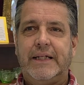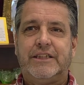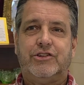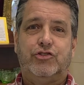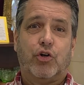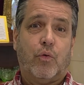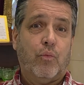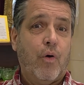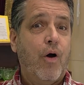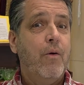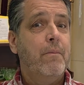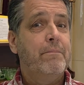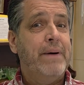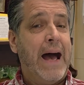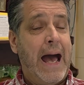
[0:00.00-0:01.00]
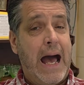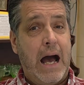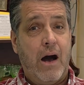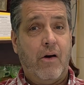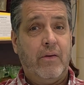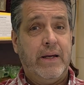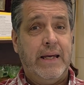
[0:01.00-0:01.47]
It's Jerome
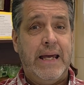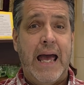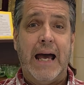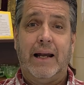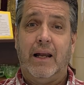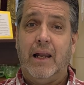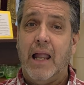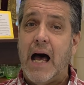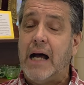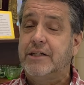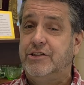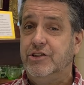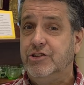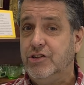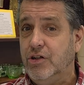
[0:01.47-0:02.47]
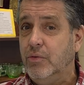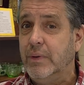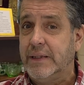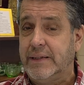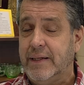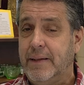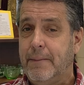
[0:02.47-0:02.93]
Powell. He had a lot to do
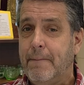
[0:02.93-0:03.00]
with it.